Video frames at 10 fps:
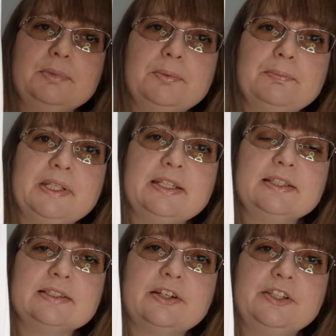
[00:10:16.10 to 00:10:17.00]
up
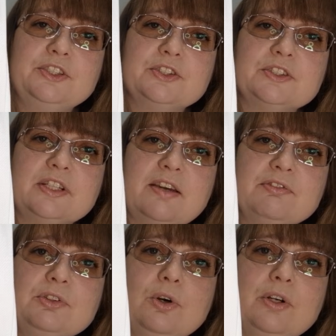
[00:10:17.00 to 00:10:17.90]
because I just have
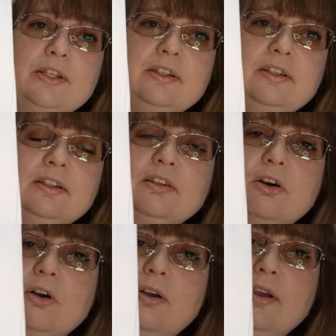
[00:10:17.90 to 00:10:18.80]
not
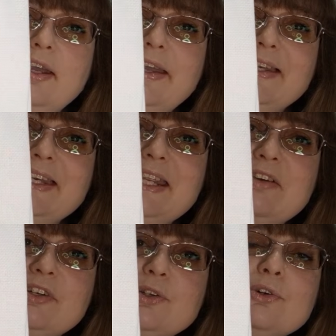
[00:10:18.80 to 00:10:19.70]
got
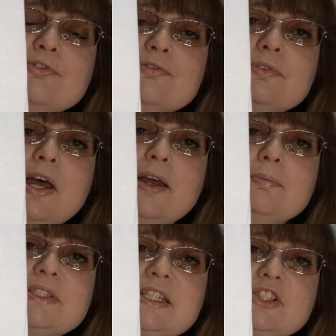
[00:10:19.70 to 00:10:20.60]
near enough
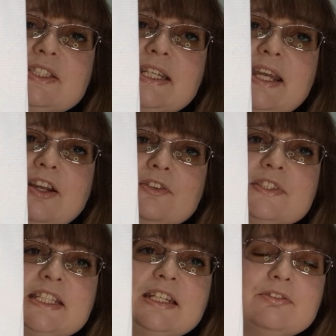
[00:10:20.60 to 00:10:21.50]
stitches in it, and I've
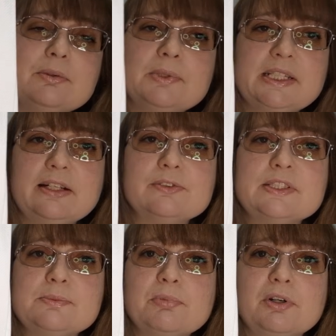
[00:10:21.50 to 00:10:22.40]
seen everybody
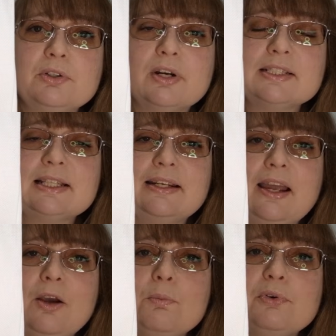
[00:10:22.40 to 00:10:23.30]
else's progress and
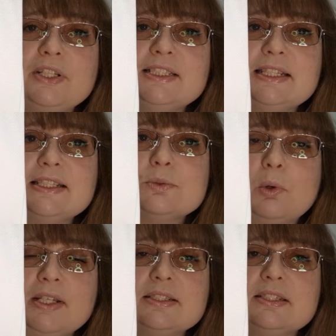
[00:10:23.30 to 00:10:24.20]
how pretty this
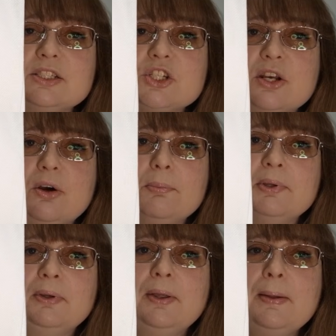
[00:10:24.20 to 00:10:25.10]
one is stitching up.
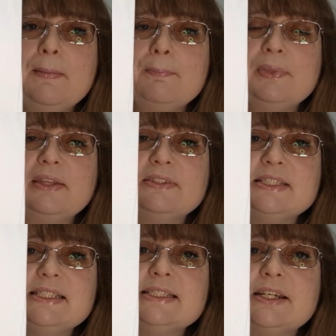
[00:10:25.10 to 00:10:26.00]
The
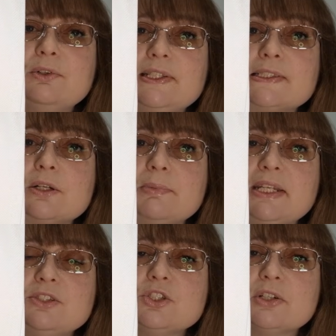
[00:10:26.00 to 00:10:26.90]
detail is coming
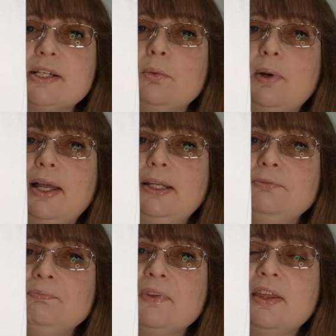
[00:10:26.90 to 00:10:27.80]
in straight
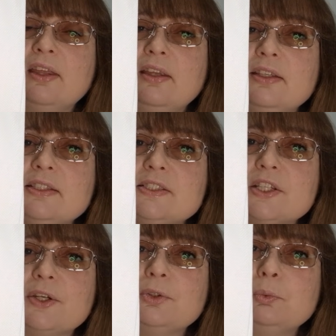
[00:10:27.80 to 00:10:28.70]
away,
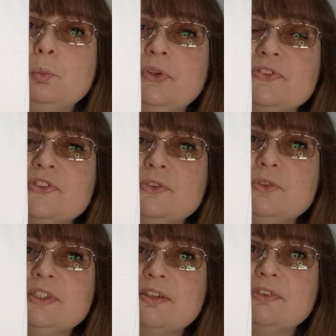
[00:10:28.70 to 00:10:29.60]
so want to
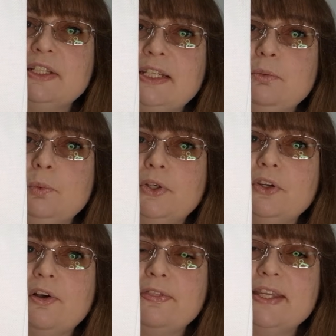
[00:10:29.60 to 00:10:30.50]
definitely
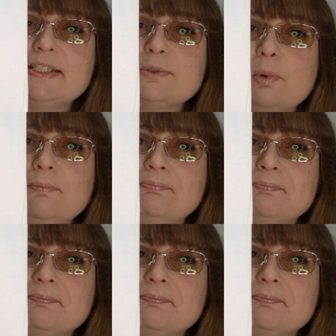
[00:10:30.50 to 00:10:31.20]
work on this one.